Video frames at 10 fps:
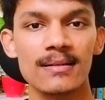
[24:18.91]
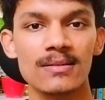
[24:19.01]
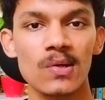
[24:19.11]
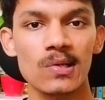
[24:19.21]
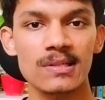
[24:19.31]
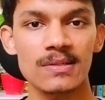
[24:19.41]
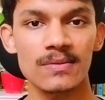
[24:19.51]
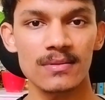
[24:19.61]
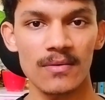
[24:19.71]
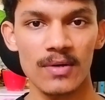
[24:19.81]
not
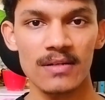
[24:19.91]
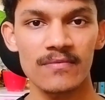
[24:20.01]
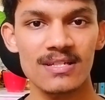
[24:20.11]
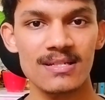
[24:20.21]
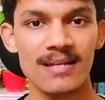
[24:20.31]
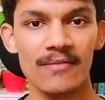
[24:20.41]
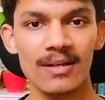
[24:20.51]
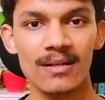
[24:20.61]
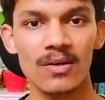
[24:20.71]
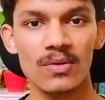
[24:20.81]
the one which is
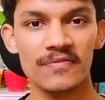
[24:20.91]
having a lot